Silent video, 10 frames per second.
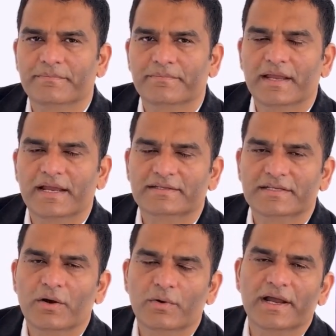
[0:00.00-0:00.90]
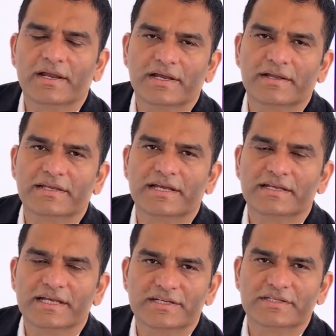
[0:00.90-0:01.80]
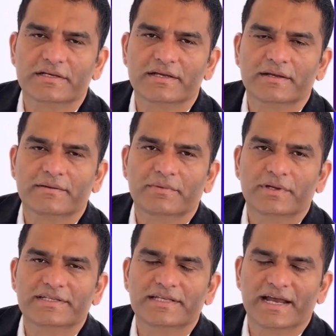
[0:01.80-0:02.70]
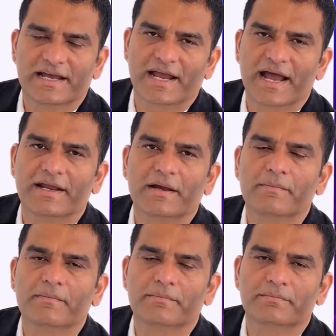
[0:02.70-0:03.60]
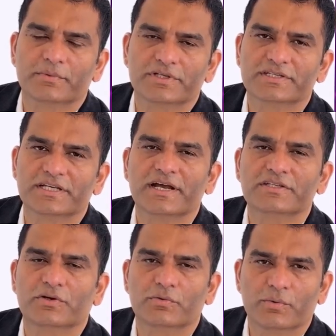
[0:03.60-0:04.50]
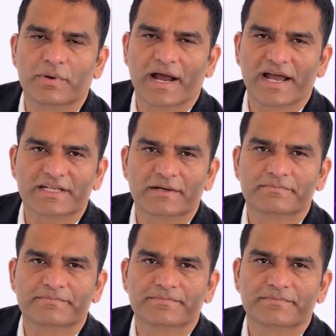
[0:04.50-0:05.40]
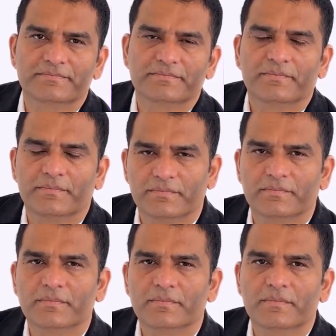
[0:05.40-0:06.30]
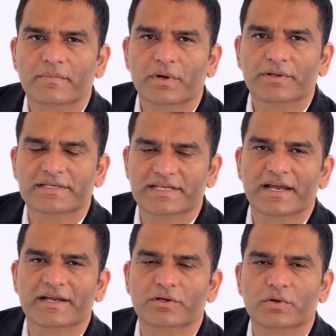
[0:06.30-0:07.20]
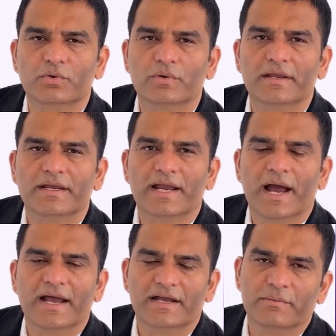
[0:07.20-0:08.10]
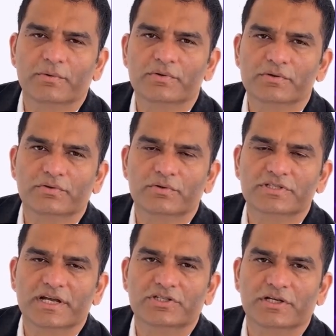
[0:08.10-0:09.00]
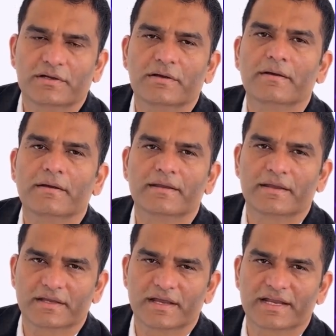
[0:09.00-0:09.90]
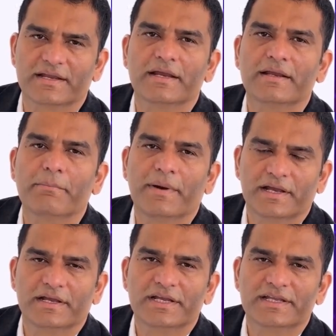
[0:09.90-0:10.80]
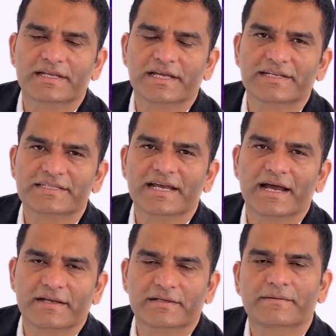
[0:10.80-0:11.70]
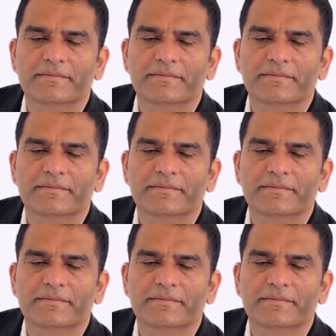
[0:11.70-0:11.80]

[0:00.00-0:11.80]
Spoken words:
Let us now enter the details for the second item, which is a consumable item. On the second row in the Item Overview section, enter the material details again.